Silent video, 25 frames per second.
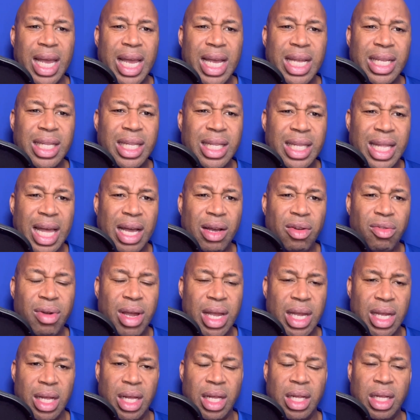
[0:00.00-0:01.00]
isn't that
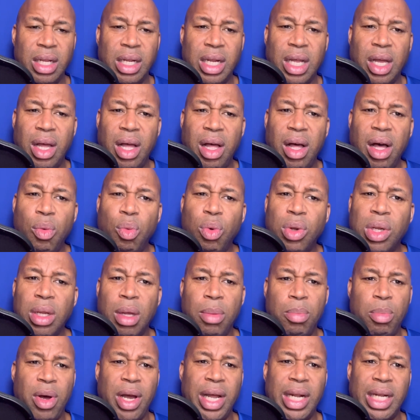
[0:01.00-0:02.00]
great. And I wouldn't
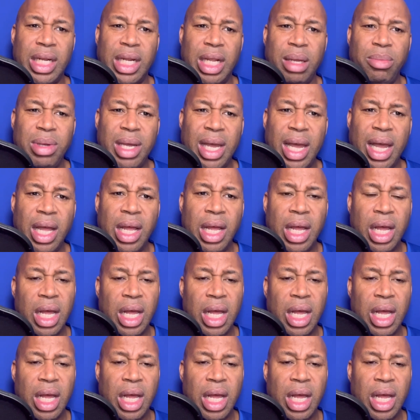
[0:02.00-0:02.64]
have minded him, yeah.